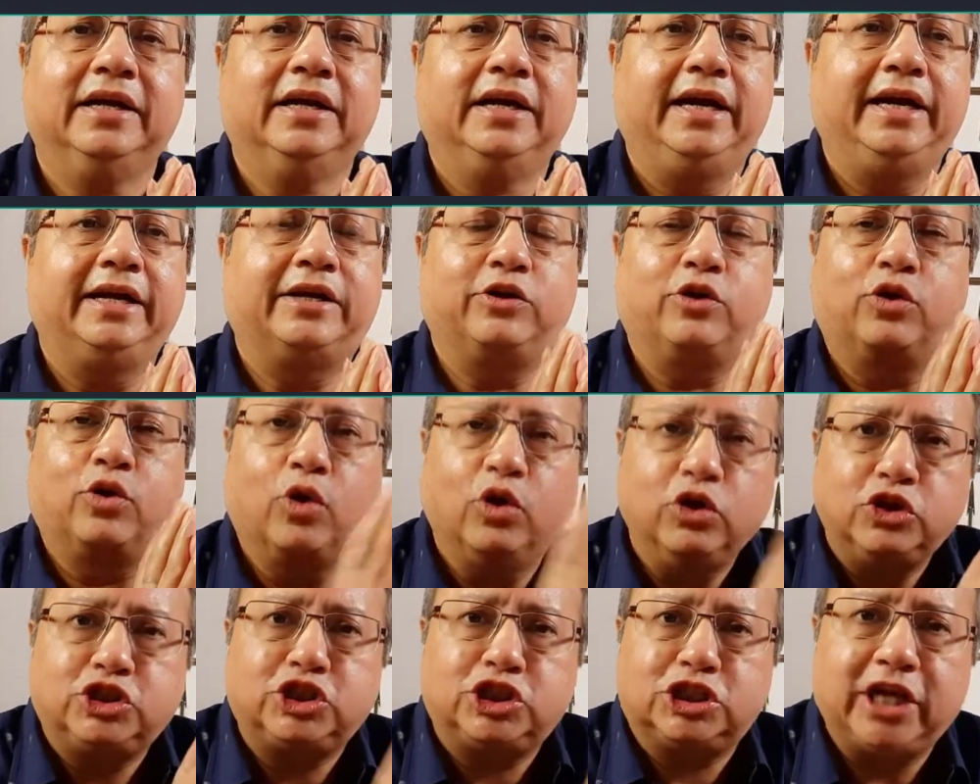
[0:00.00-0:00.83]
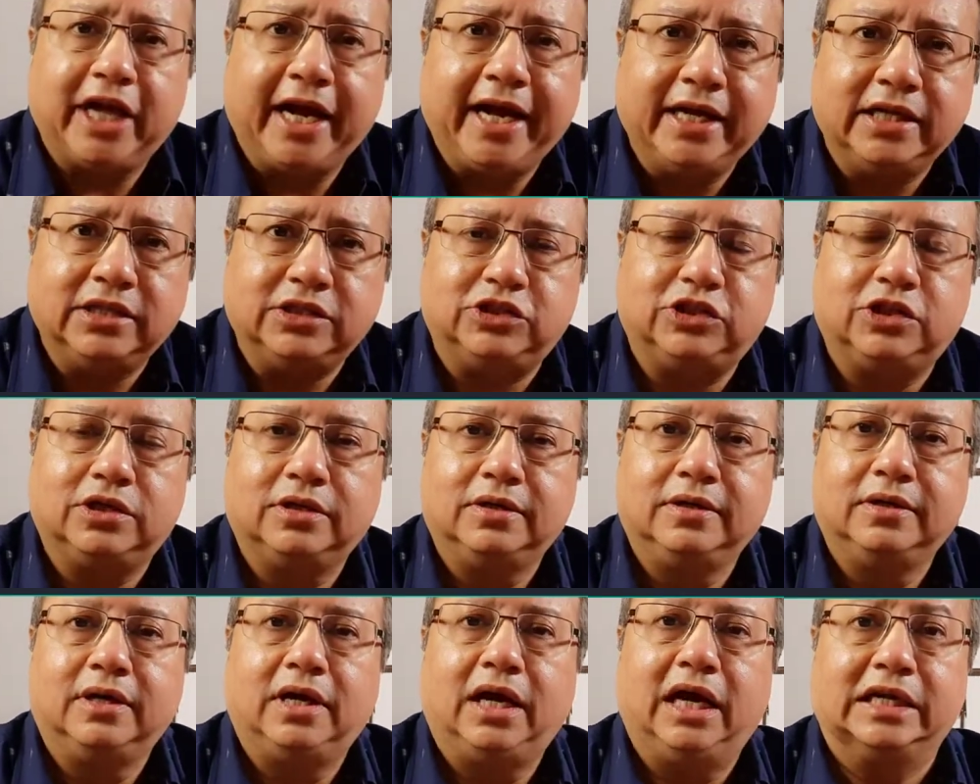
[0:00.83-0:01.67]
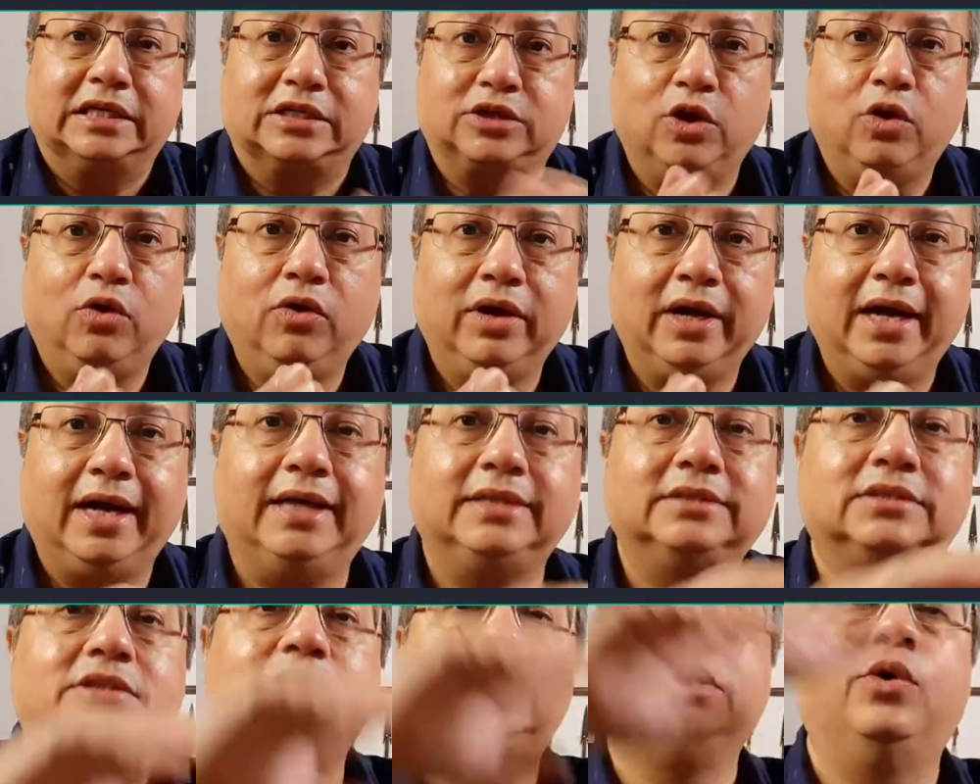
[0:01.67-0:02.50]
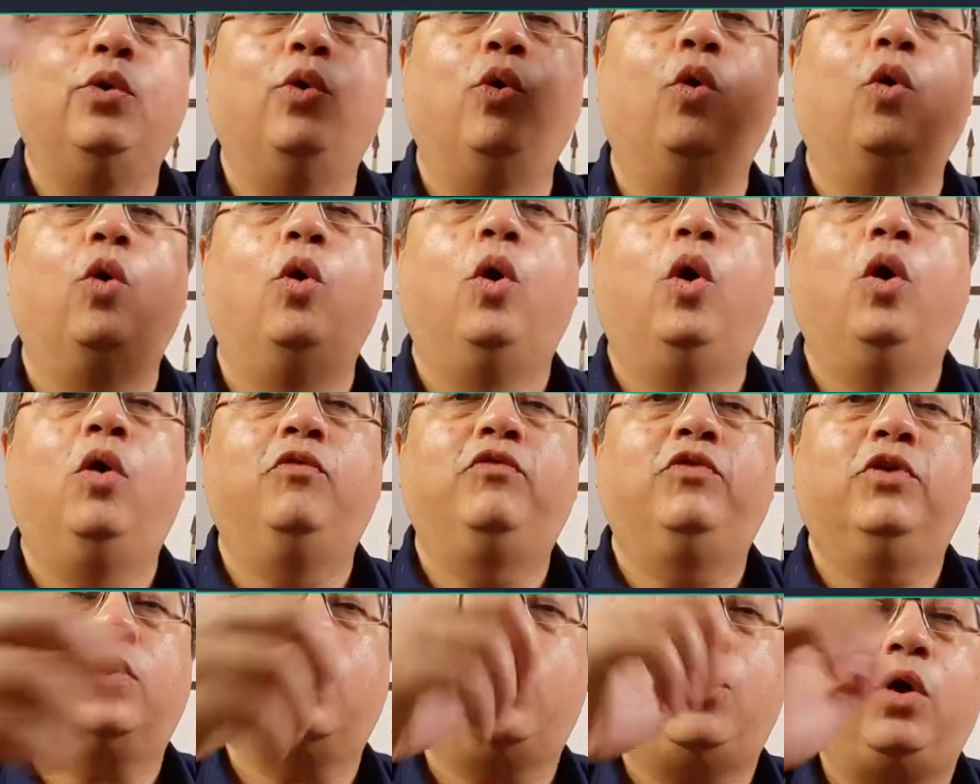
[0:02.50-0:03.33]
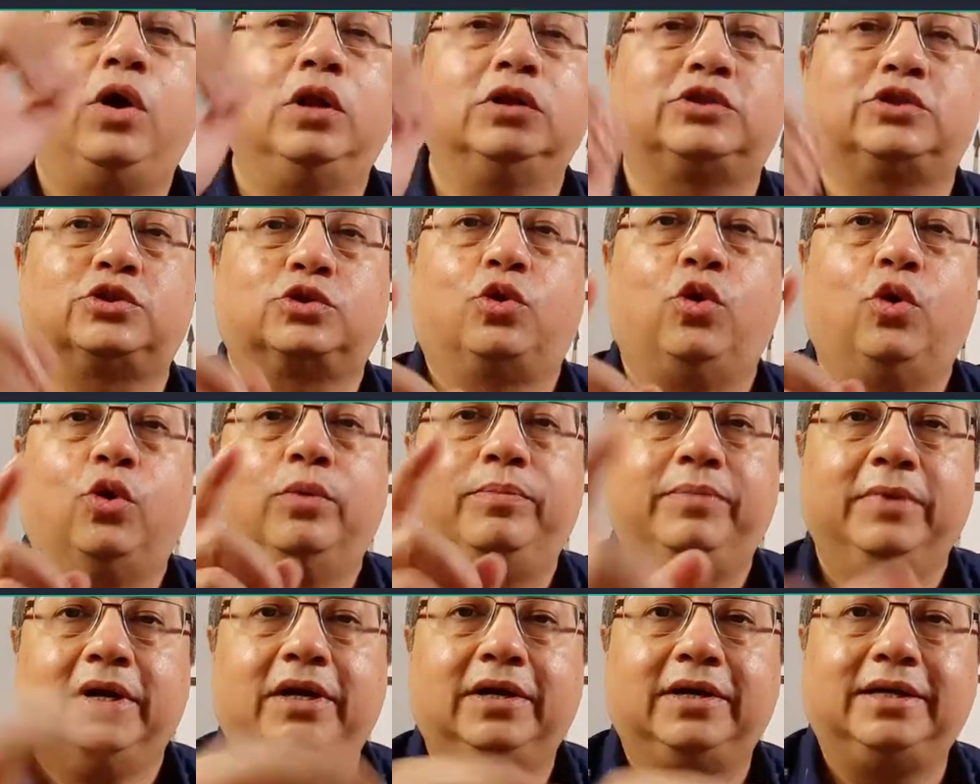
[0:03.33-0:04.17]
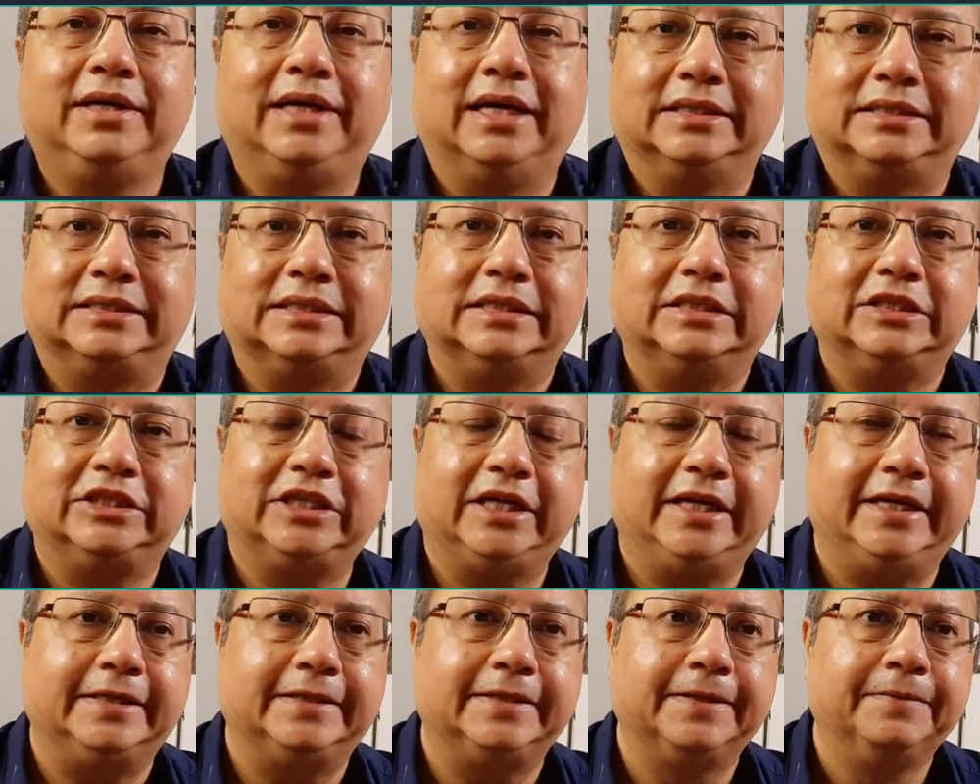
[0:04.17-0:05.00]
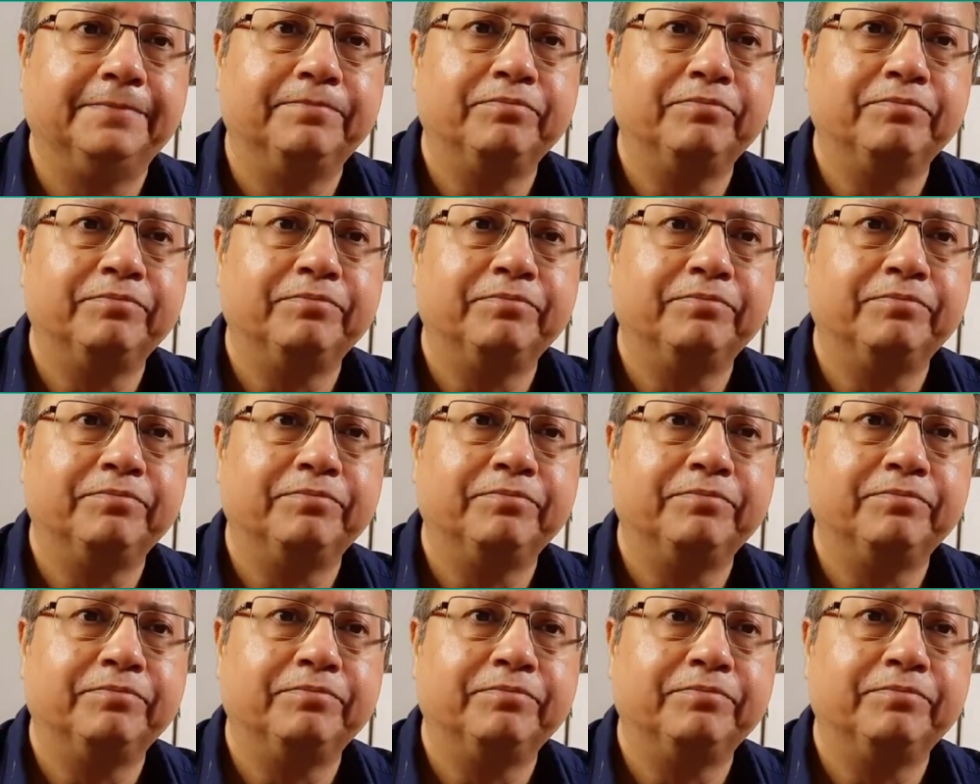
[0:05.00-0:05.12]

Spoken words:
It could change as long as the overall scope doesn't change.